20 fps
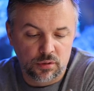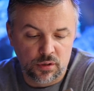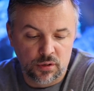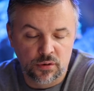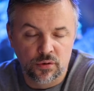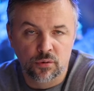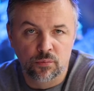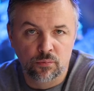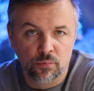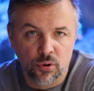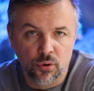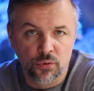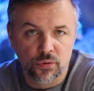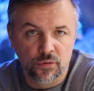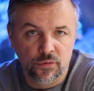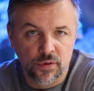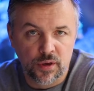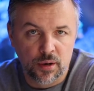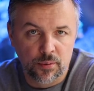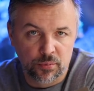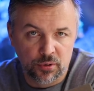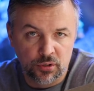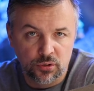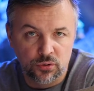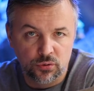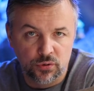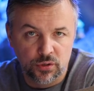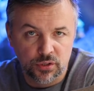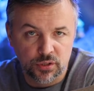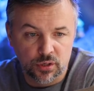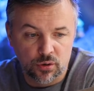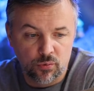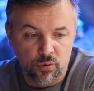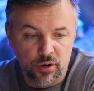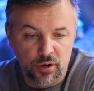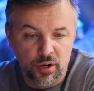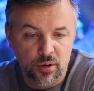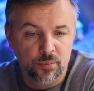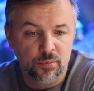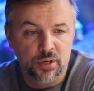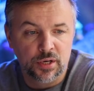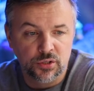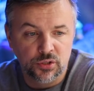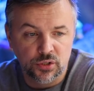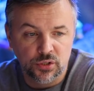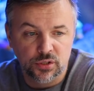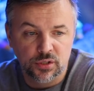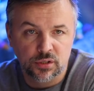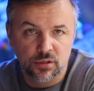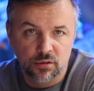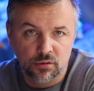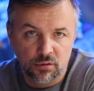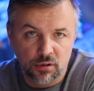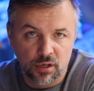either both of them into this aquarium and just